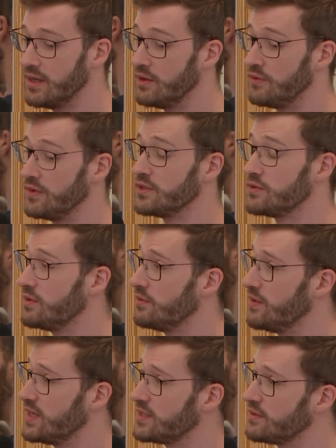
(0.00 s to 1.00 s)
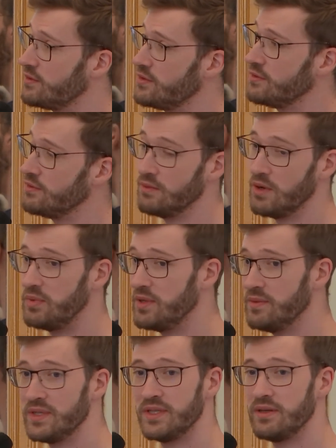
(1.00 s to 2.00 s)
things run faster, so
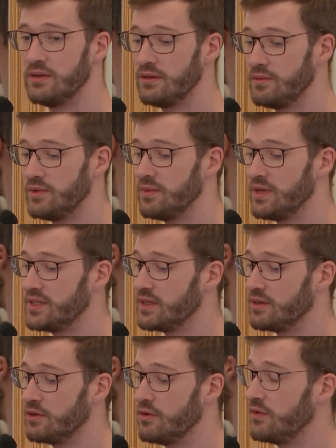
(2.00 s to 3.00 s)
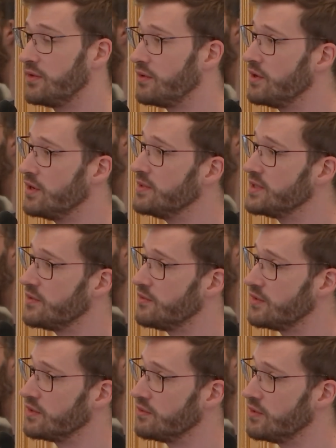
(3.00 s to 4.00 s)
optimizing Go Ethereum is
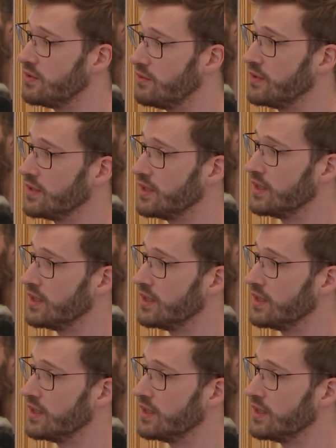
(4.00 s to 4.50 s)
something we're thinking a